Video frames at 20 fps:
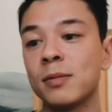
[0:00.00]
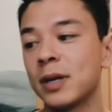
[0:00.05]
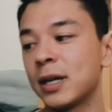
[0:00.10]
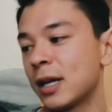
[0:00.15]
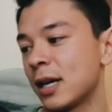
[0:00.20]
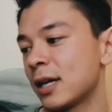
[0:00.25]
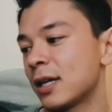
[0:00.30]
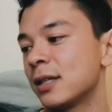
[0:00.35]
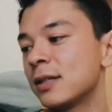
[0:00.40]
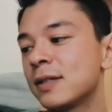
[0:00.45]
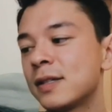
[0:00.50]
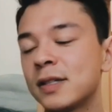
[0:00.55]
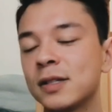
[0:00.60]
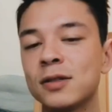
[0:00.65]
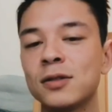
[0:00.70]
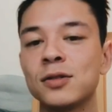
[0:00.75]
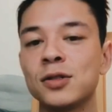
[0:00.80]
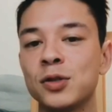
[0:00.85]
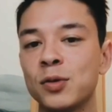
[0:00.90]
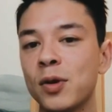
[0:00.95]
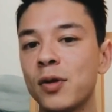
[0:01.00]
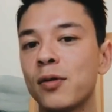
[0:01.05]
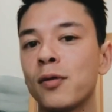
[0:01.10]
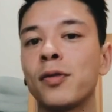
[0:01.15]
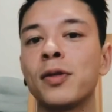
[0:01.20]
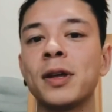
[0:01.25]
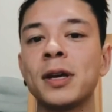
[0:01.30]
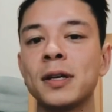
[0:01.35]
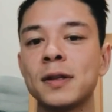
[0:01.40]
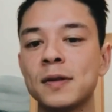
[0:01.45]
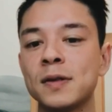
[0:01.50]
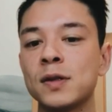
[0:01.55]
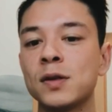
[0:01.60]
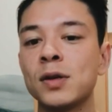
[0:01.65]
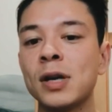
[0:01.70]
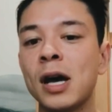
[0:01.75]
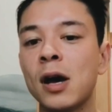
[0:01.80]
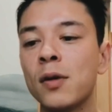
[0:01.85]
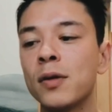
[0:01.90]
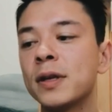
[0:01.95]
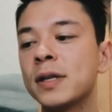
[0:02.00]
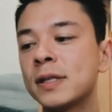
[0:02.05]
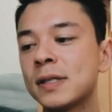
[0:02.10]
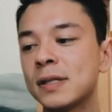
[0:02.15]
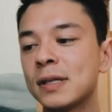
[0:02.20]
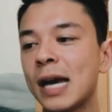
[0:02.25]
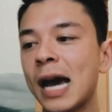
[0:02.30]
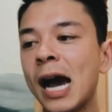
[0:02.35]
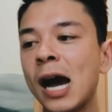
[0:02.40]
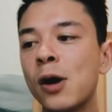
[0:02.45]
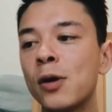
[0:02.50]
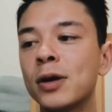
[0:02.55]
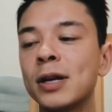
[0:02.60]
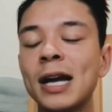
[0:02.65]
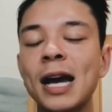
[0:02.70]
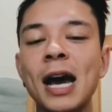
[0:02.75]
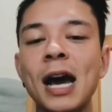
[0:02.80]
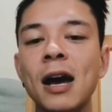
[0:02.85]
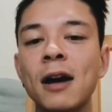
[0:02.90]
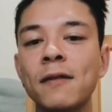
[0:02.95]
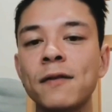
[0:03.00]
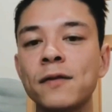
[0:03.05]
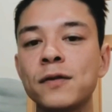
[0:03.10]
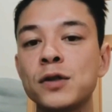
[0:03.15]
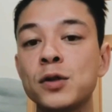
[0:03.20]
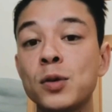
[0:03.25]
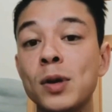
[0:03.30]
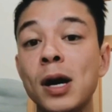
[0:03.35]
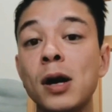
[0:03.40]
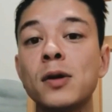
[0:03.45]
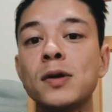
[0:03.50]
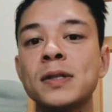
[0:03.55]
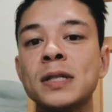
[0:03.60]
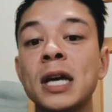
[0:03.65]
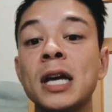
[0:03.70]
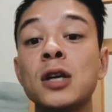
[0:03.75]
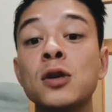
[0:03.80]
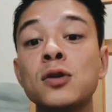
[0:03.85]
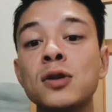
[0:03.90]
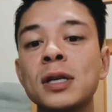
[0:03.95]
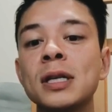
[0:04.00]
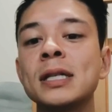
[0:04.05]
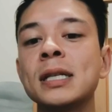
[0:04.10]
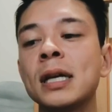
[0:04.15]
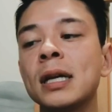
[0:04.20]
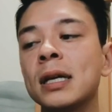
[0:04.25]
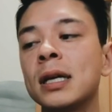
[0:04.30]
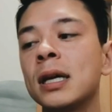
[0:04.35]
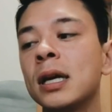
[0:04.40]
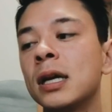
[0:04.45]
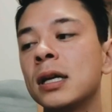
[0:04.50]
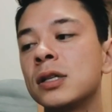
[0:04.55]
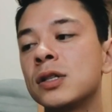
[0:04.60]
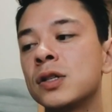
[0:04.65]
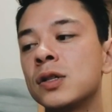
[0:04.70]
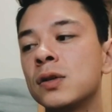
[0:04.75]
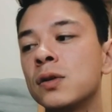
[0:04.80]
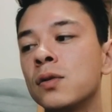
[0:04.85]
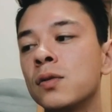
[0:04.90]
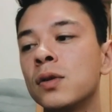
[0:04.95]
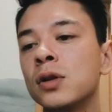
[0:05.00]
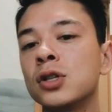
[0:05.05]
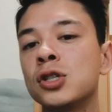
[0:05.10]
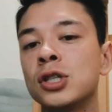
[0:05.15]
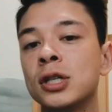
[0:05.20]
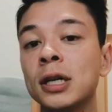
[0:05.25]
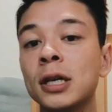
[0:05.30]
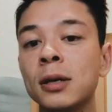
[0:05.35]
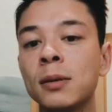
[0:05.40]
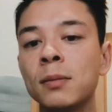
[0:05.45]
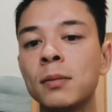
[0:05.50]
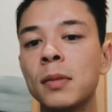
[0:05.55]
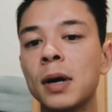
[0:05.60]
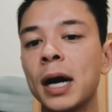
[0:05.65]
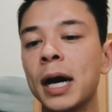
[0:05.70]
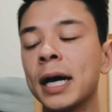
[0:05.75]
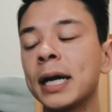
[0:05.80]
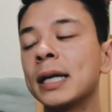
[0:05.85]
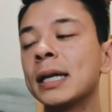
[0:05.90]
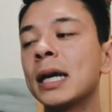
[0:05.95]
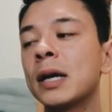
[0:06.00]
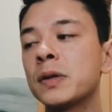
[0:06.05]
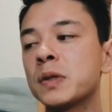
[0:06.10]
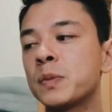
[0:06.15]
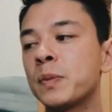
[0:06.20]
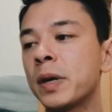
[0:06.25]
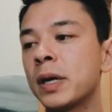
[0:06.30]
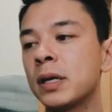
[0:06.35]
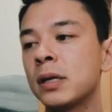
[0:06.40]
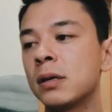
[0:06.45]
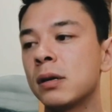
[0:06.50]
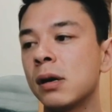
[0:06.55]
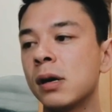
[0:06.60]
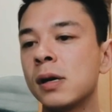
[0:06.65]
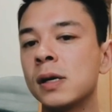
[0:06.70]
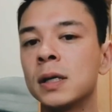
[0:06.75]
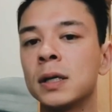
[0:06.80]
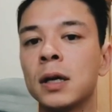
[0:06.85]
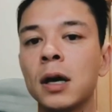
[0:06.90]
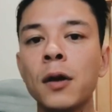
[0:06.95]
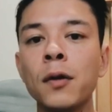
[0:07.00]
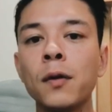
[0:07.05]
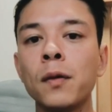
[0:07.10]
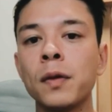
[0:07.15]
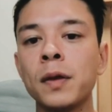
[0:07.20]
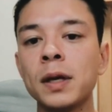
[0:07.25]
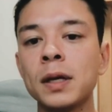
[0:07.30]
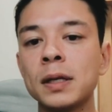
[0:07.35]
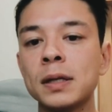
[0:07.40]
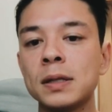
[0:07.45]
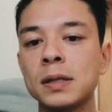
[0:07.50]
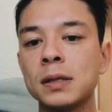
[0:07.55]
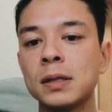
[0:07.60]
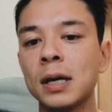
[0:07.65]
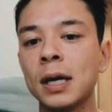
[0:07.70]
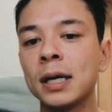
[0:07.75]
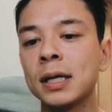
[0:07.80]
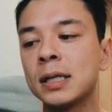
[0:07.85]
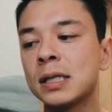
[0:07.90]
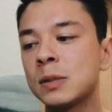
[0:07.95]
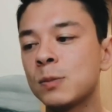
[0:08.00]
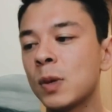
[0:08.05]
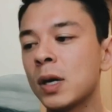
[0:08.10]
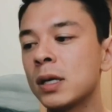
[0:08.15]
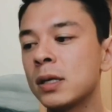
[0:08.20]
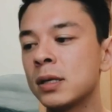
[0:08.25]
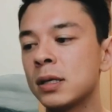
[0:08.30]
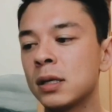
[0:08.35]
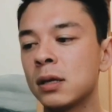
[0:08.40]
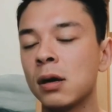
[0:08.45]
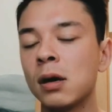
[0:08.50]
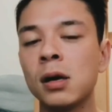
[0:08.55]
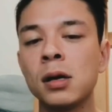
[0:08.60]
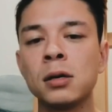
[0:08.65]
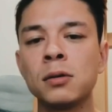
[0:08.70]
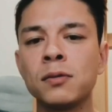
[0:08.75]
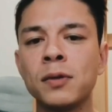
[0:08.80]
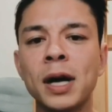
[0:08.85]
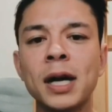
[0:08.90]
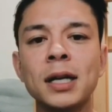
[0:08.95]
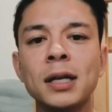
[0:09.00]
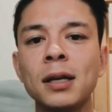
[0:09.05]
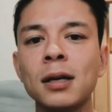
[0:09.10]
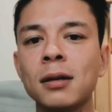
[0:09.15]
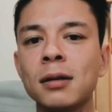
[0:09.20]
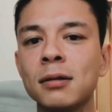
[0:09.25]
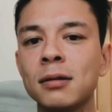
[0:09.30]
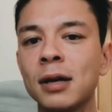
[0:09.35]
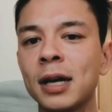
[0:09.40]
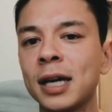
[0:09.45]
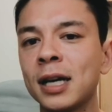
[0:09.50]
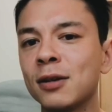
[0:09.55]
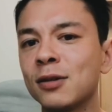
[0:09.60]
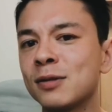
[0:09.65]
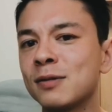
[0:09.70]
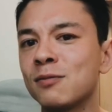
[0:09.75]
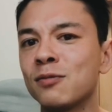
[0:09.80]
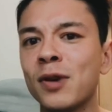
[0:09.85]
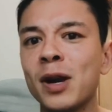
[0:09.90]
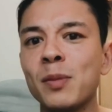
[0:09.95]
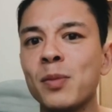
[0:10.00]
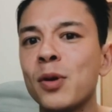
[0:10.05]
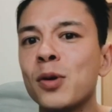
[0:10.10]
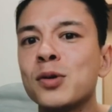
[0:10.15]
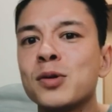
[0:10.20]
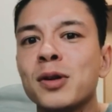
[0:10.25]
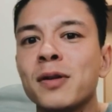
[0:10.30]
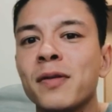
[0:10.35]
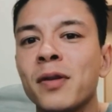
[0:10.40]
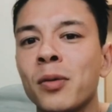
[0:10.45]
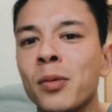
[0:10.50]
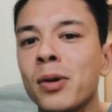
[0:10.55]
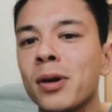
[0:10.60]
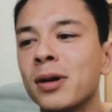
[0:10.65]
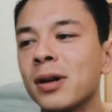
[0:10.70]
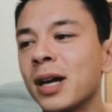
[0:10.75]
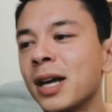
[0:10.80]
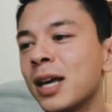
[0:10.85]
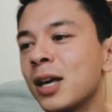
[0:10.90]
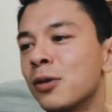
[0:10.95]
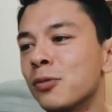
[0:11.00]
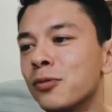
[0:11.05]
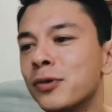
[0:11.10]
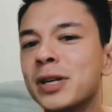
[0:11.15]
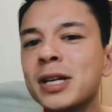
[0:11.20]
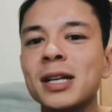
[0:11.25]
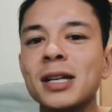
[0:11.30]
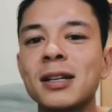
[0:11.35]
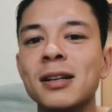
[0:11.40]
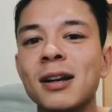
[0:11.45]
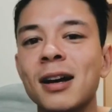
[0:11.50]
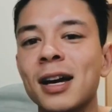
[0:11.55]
Like I can still do other things. So now this hour and a half, 2 hours I usually dedicate to the gym, I can now spend on other things. I can spend it on writing. I can write poetry if I want. I can read.